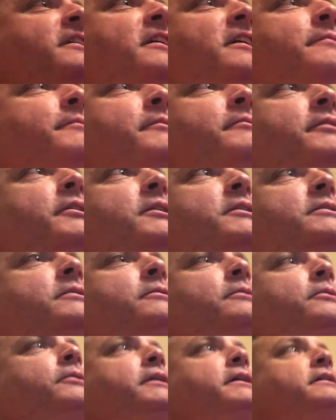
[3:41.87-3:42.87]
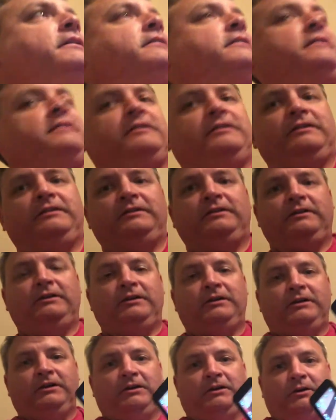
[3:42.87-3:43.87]
I've been recording
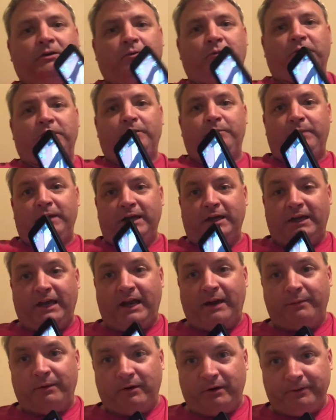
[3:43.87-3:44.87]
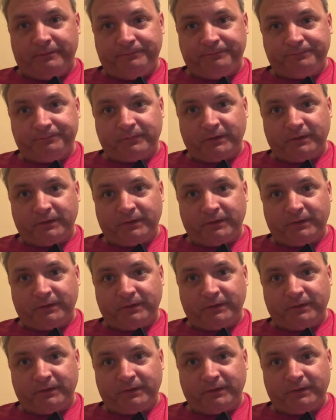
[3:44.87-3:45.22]
with a big camera